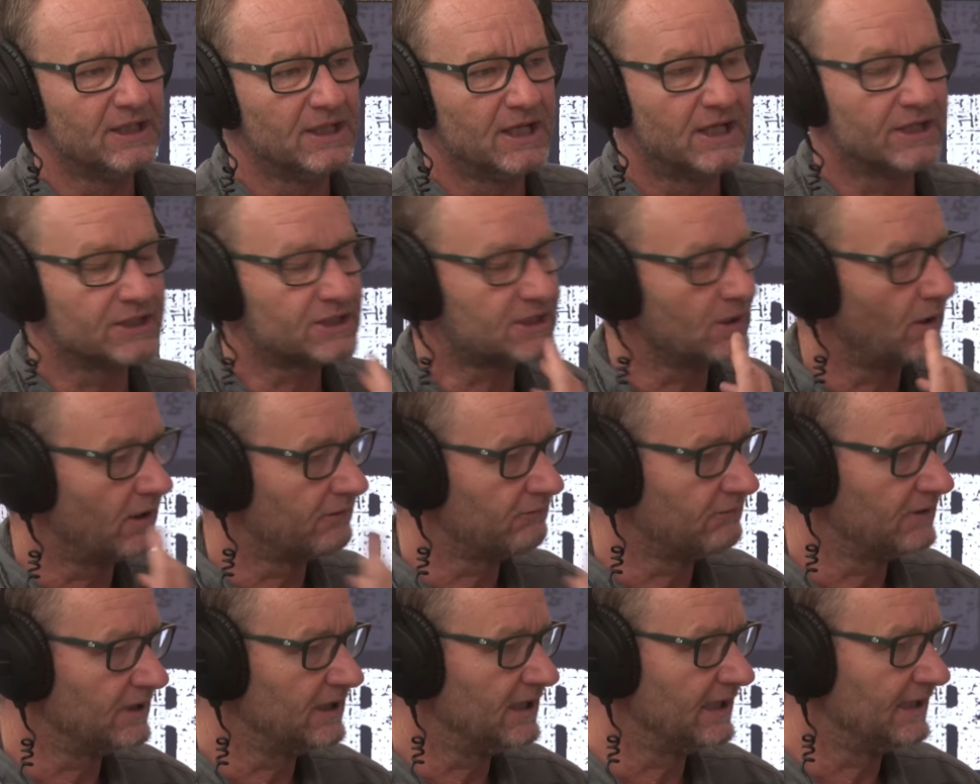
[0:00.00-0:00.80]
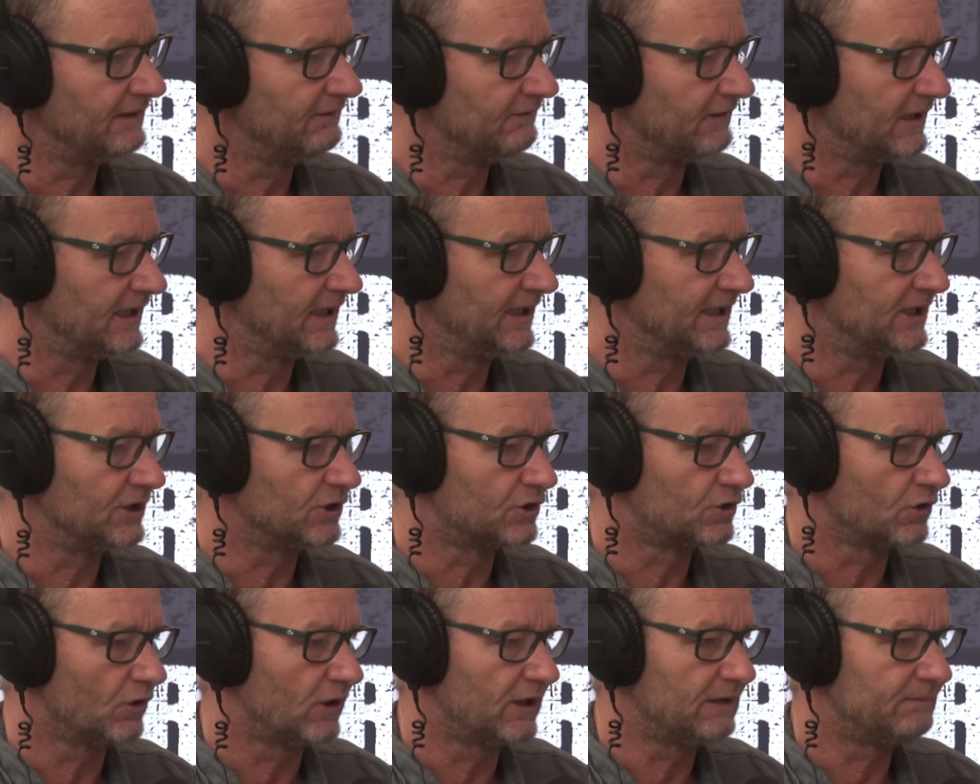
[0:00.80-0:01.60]
And so I really, really
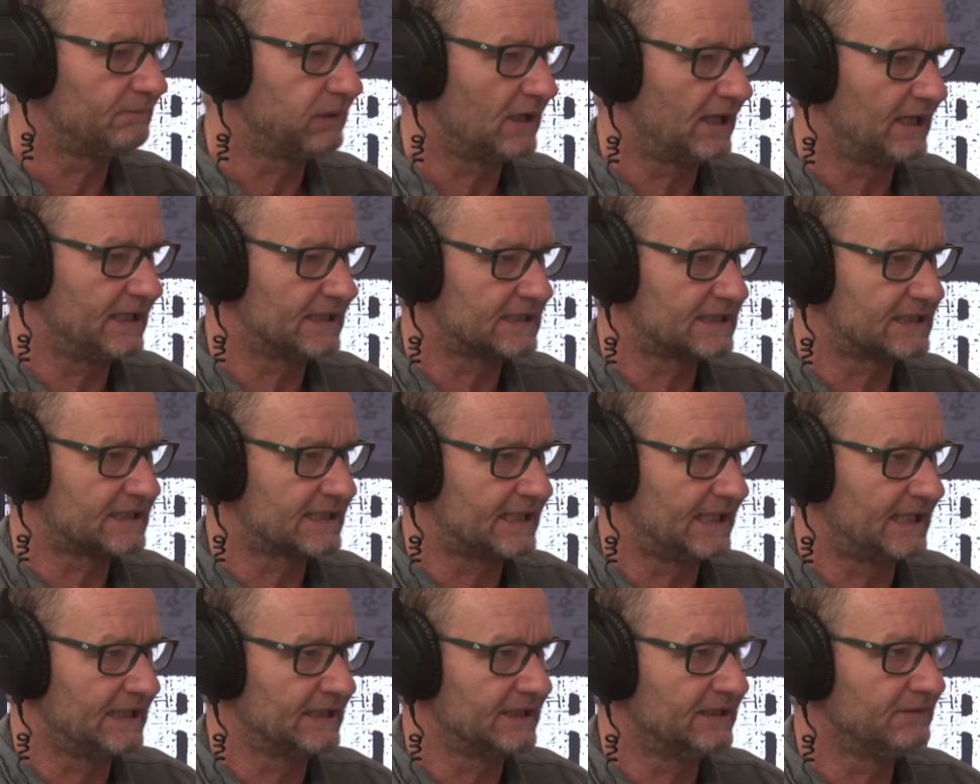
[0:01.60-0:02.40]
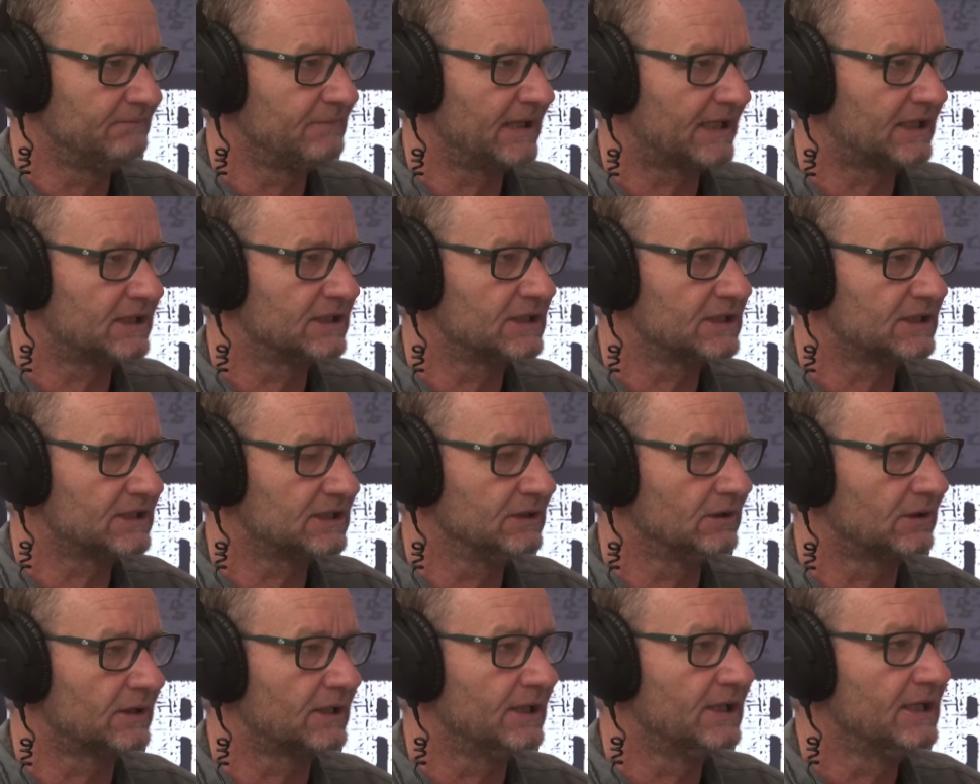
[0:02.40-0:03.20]
enjoyed playing Scullion because,
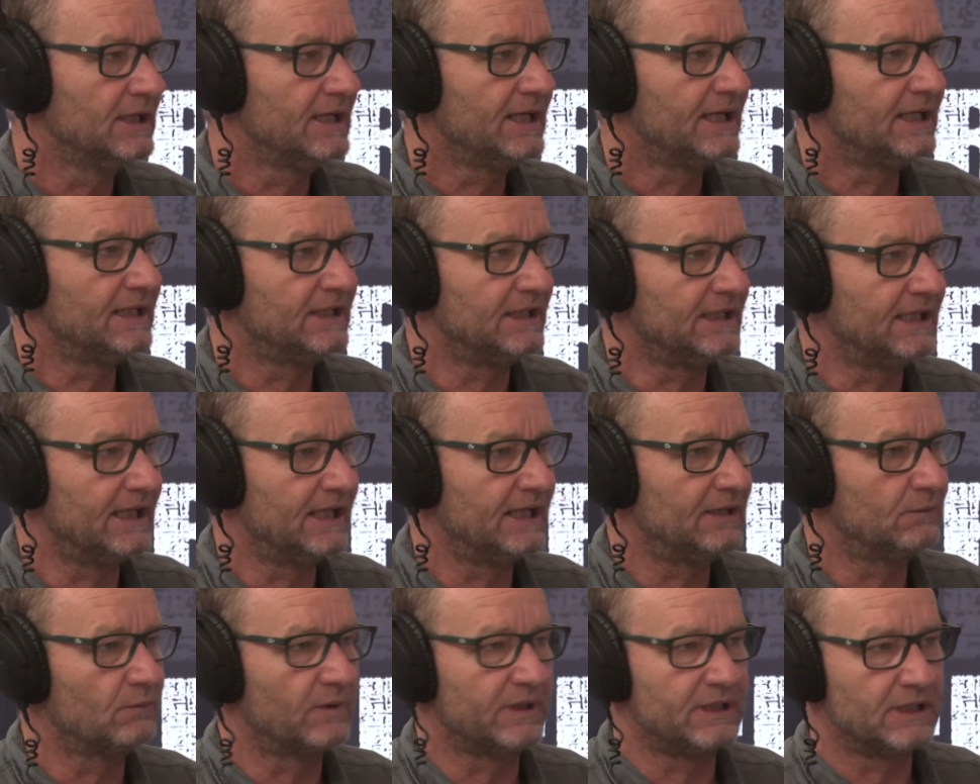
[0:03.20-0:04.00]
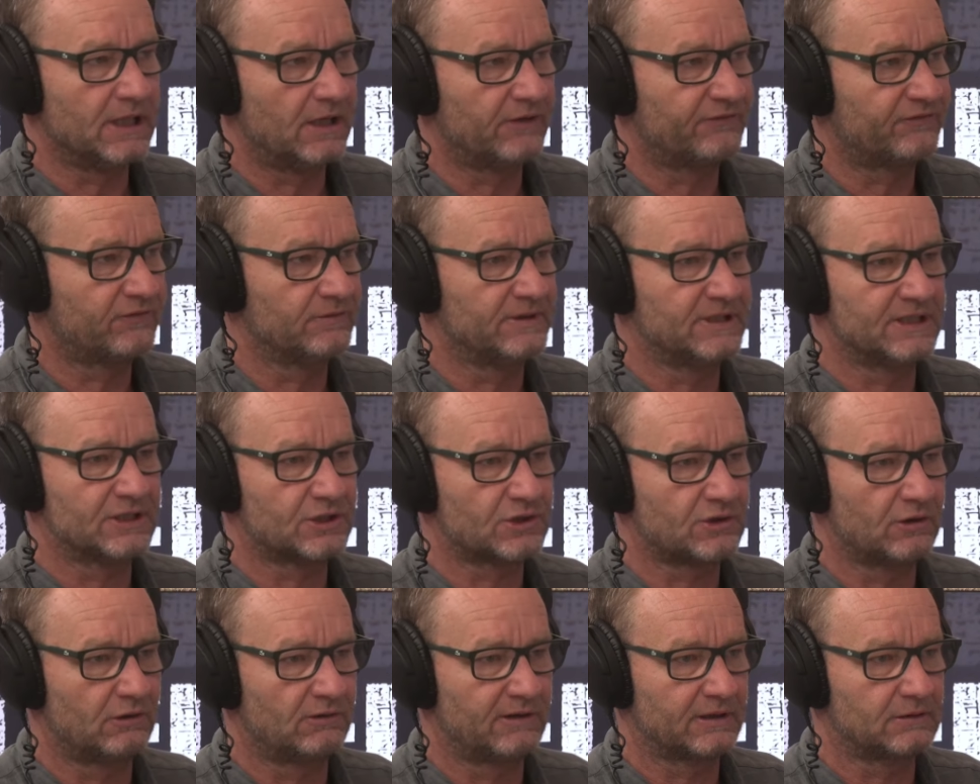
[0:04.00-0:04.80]
look, in the end, we know from the
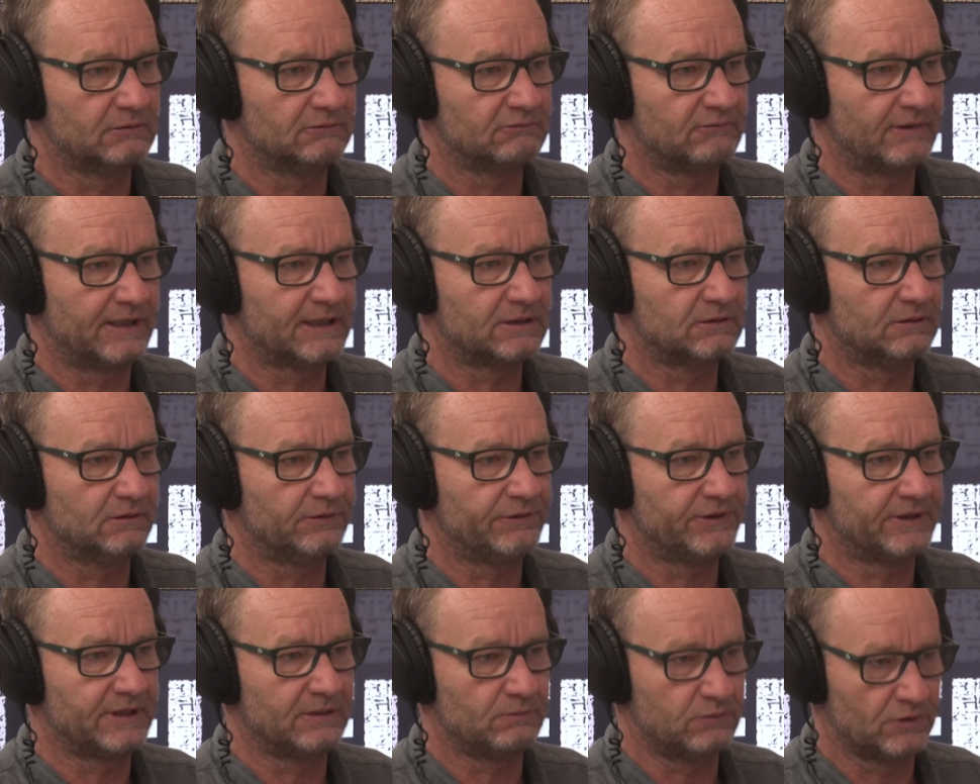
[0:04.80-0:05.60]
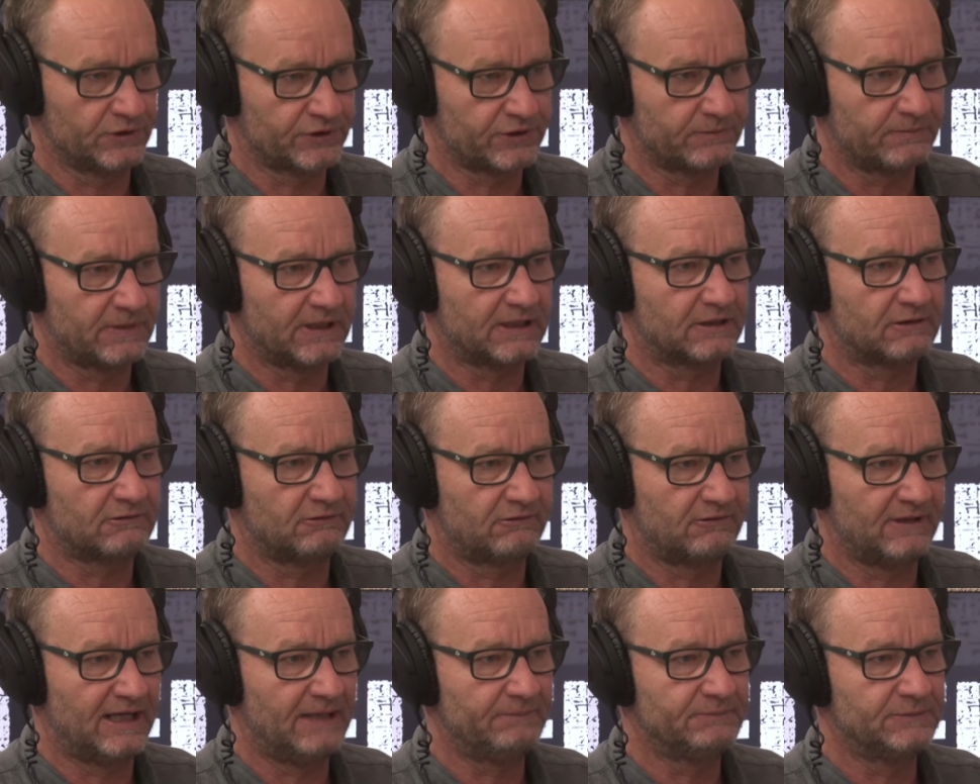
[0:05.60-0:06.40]
historical record that he was a bit
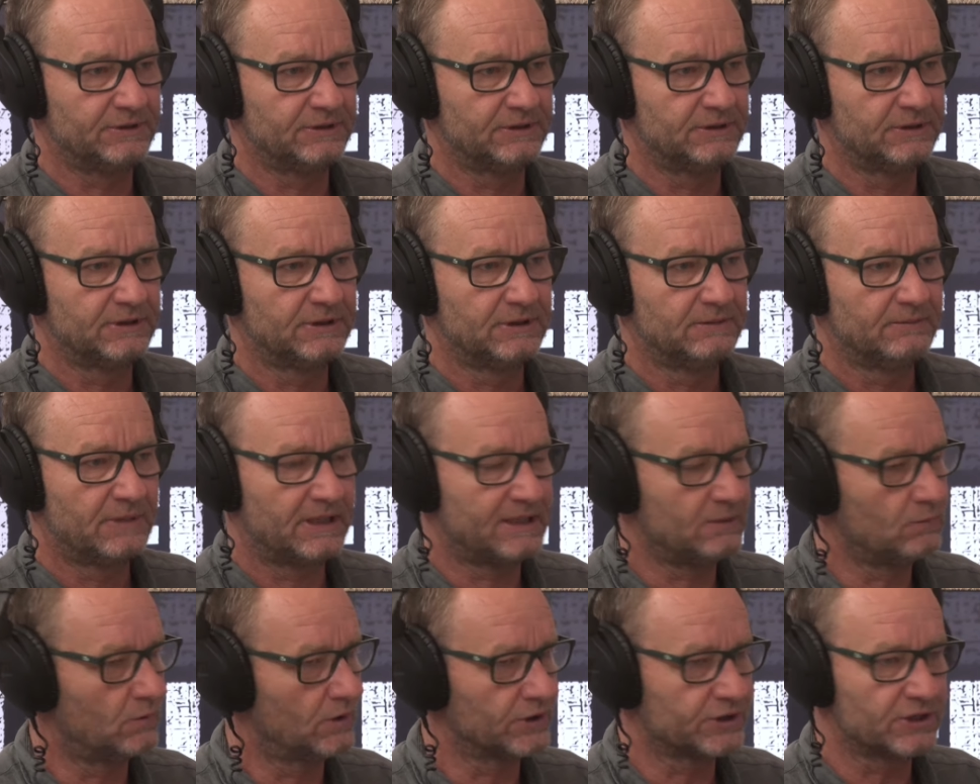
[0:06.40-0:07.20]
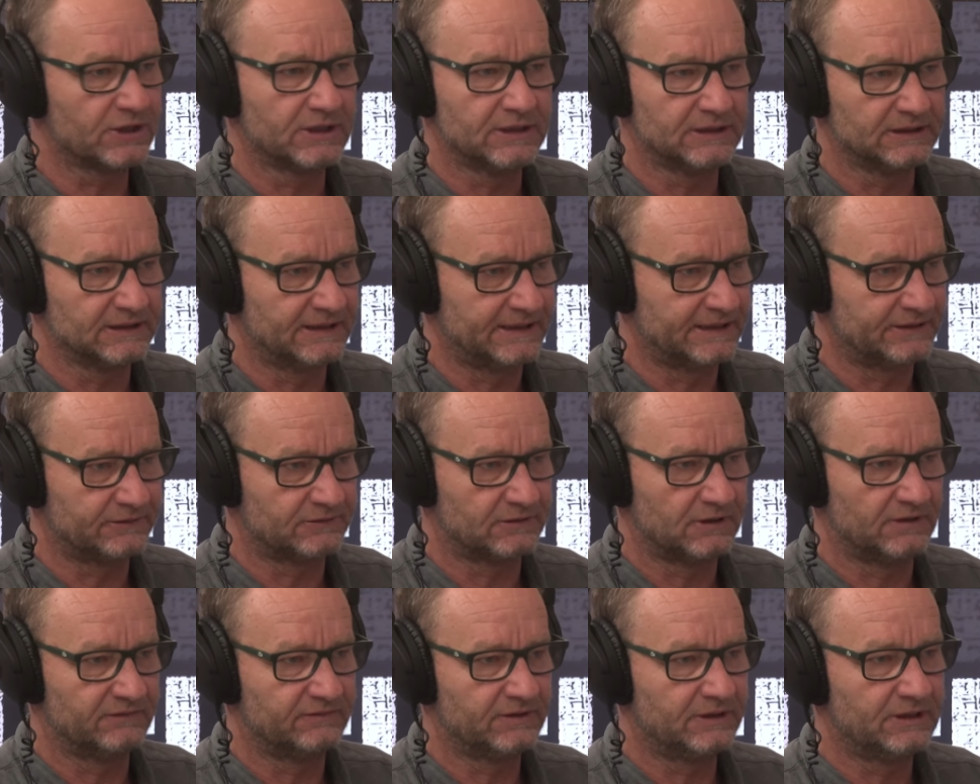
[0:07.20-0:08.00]
corrupt, mm. but he wasn't a
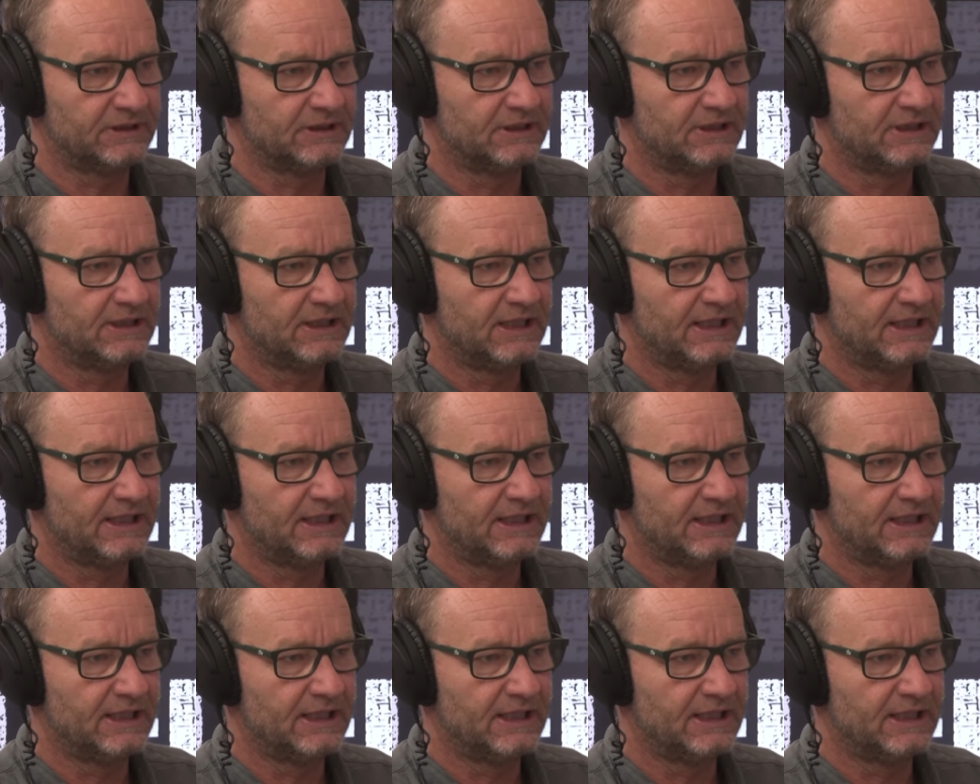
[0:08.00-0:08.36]
leader of it.